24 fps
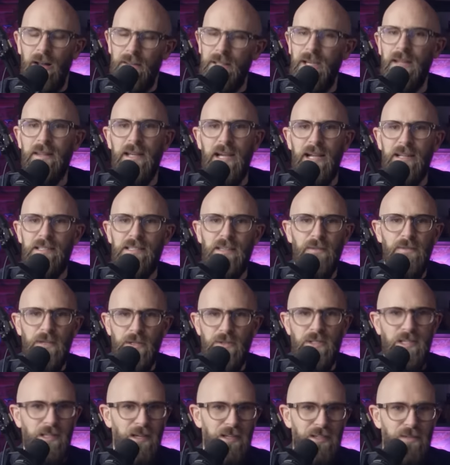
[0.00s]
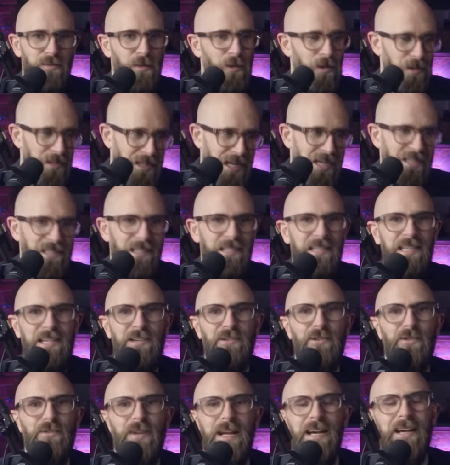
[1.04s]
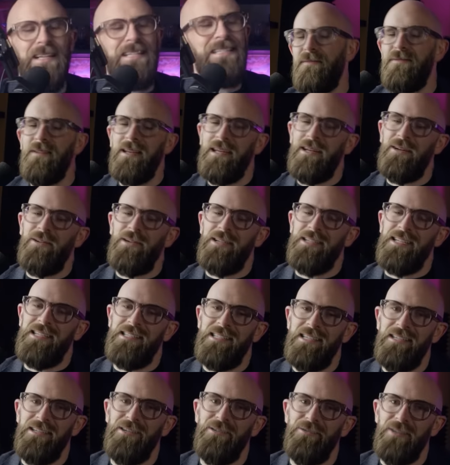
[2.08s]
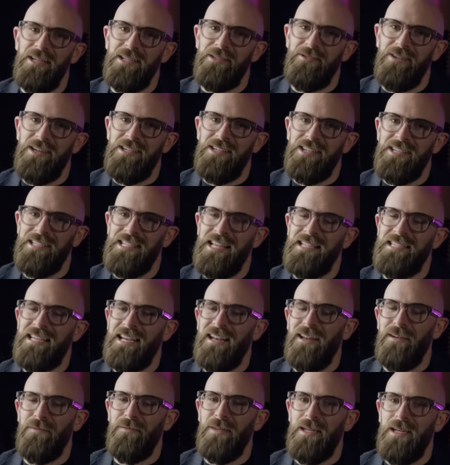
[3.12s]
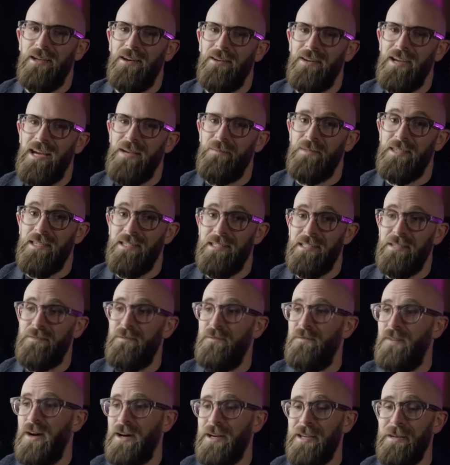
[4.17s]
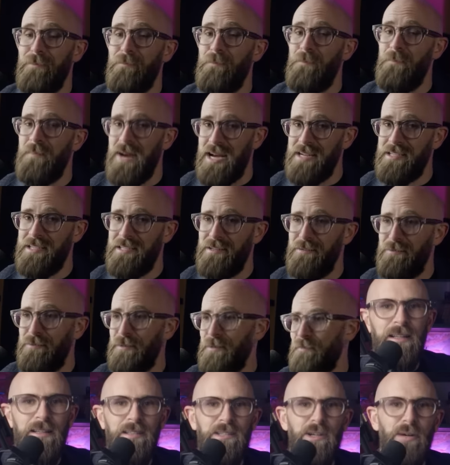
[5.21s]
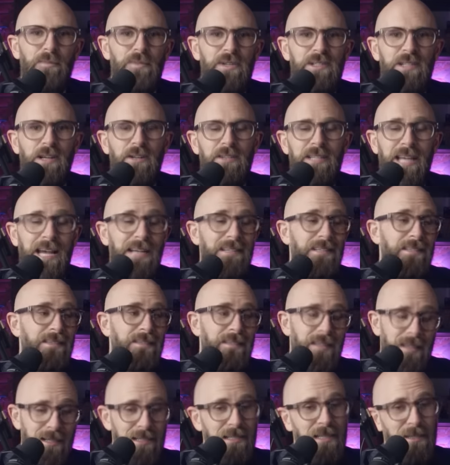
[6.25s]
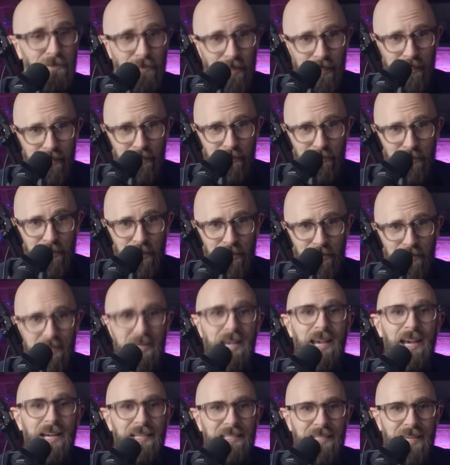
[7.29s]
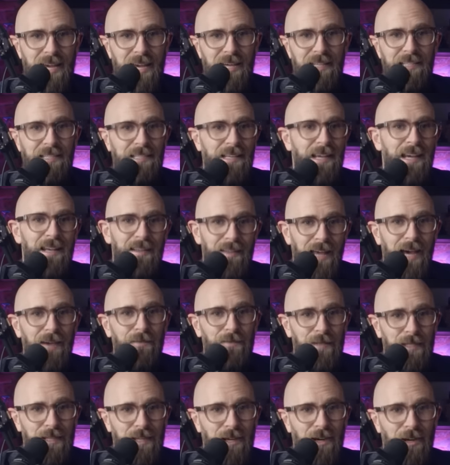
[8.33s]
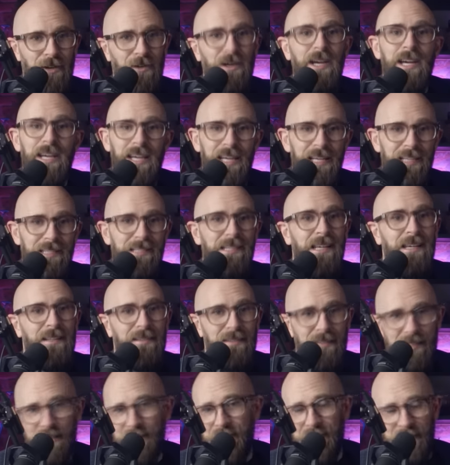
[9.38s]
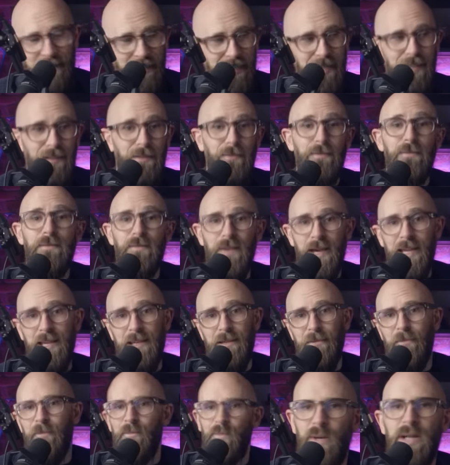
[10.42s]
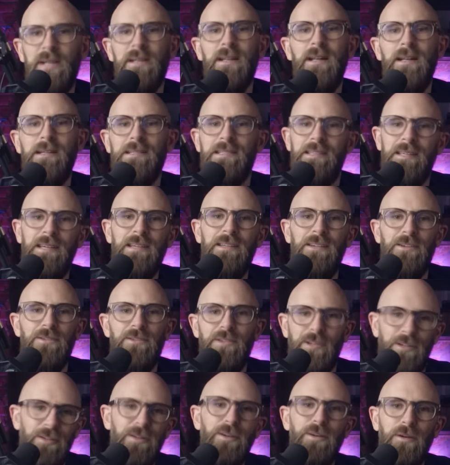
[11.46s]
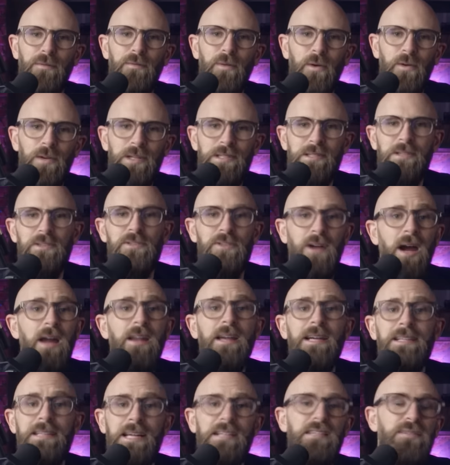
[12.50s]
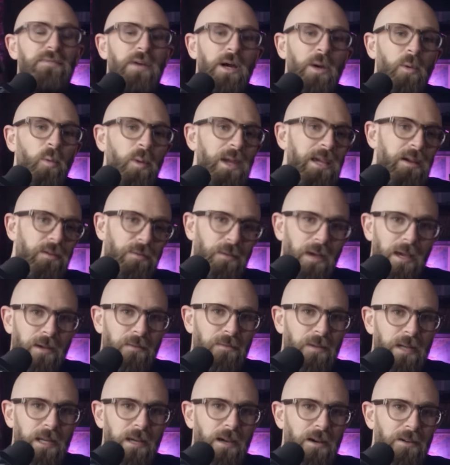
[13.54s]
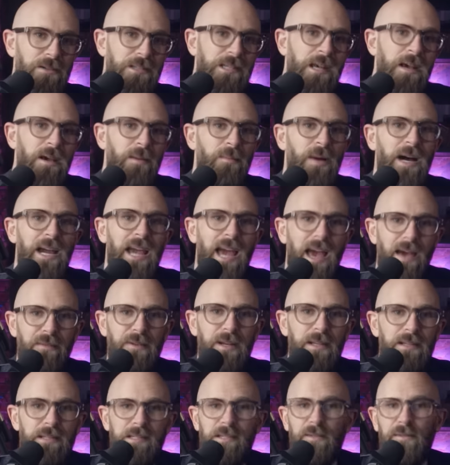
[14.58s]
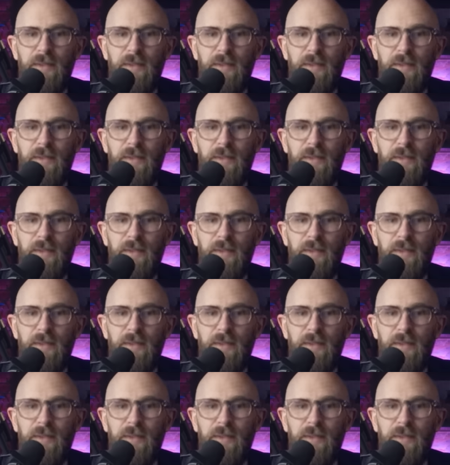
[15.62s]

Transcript: On the other hand, if you search for Desert Eagle, I definitely know what Desert Eagle restoration is. That's in like video games because it's fucking massive. The top result has 30 million views. And yes, that video is this style of fake. One last thing you can look for is to try and identify weak fake videos by evidence